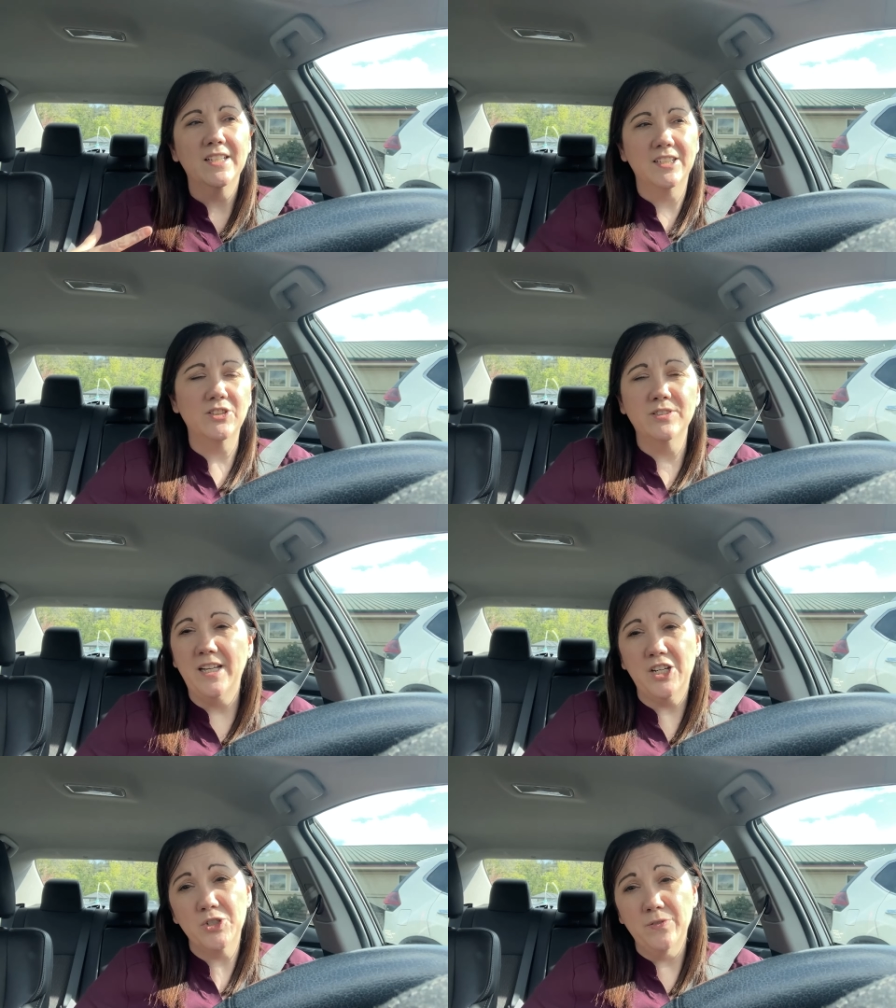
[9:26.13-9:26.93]
get those
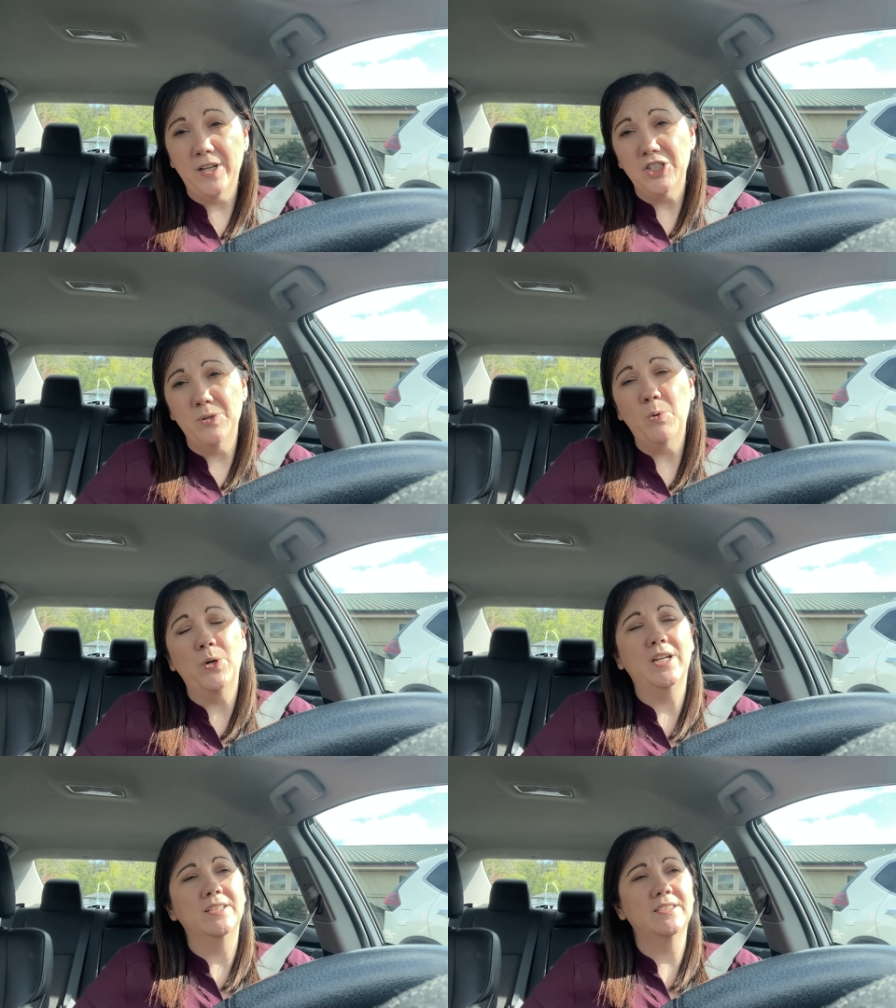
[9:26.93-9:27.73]
extra veggie
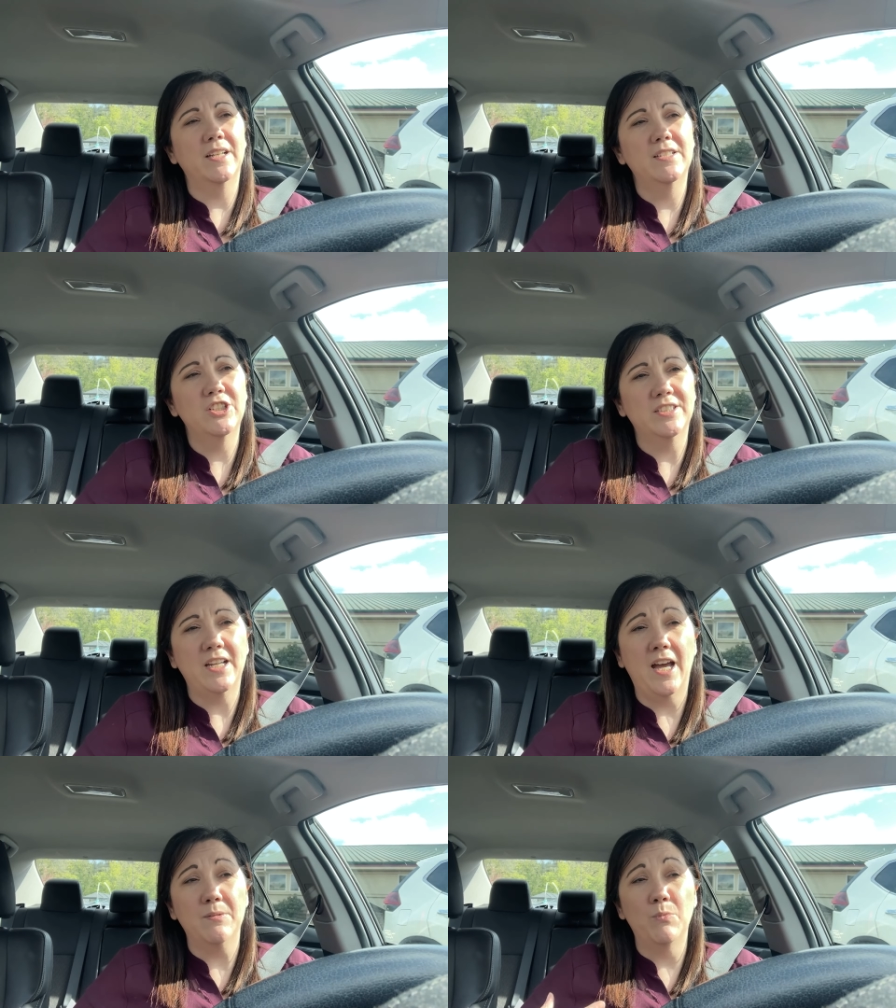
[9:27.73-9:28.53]
points, and just
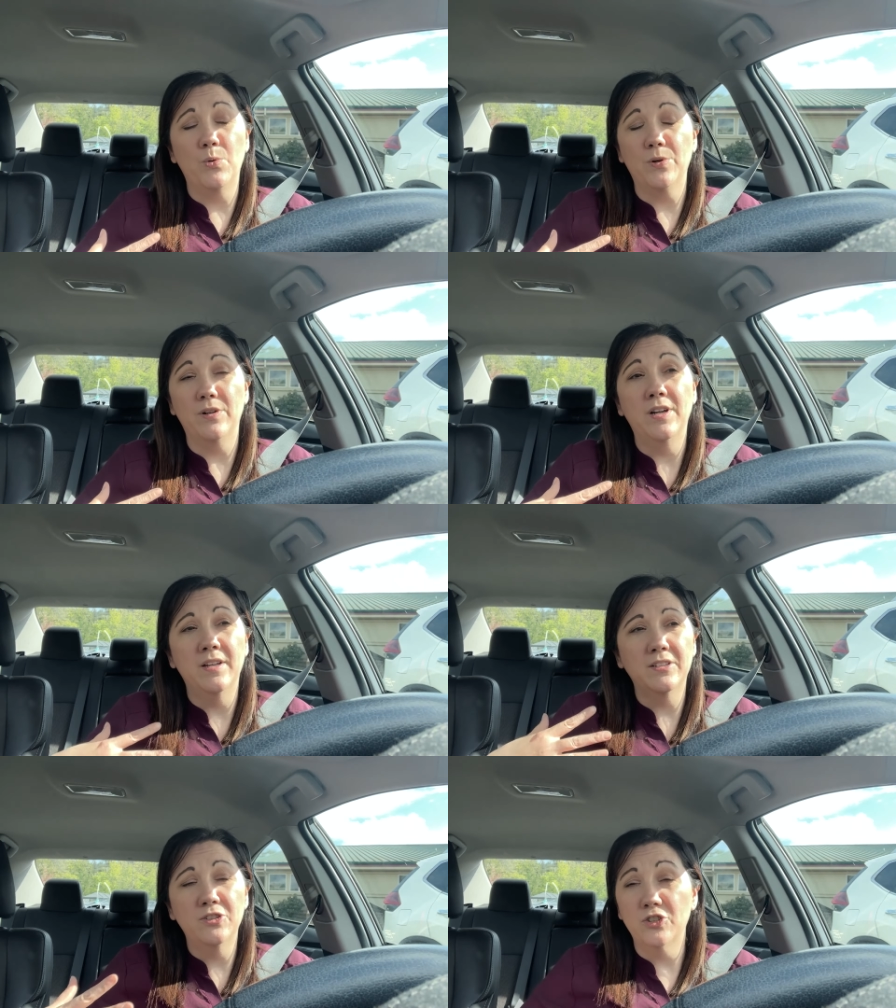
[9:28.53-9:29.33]
add more
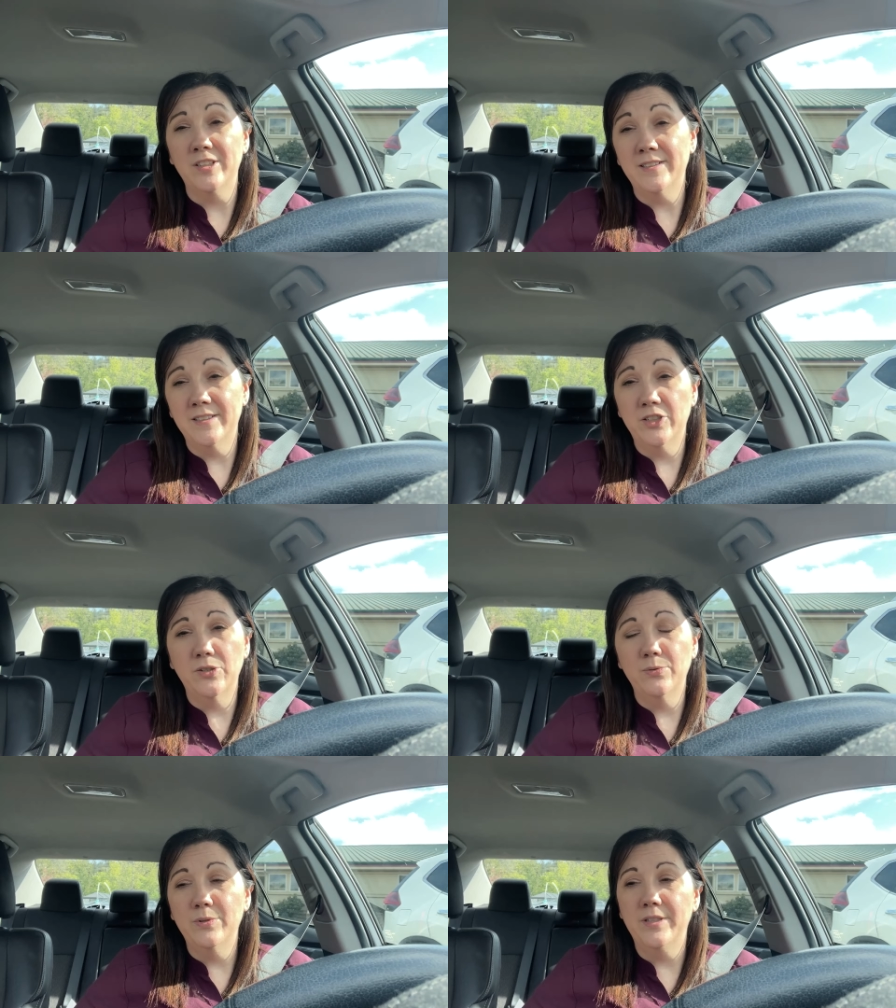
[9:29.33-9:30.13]
nutrients
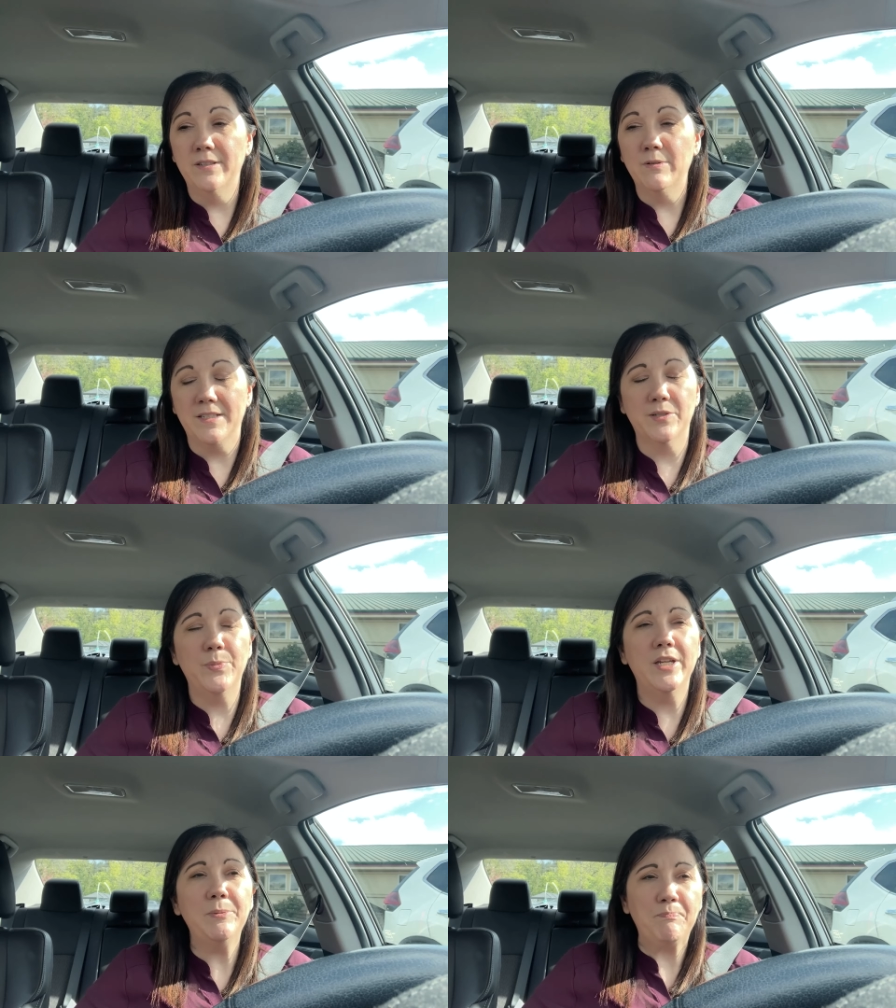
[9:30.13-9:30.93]
to the
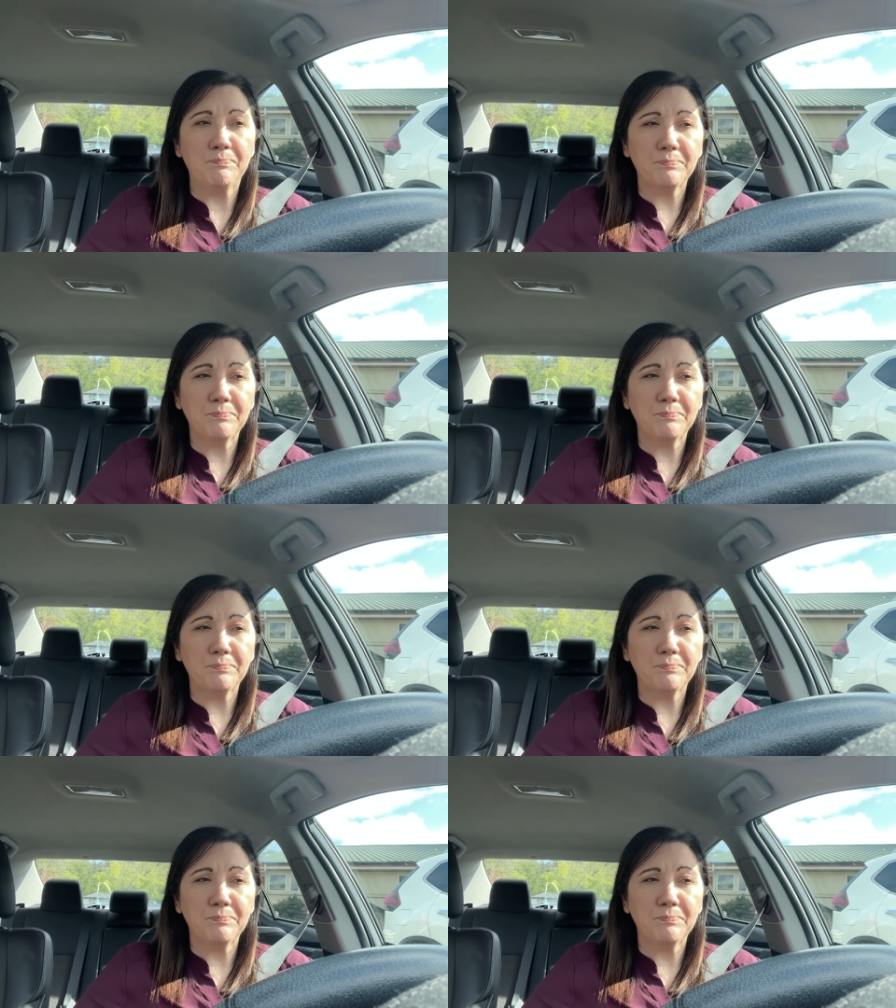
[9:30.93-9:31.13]
recipe.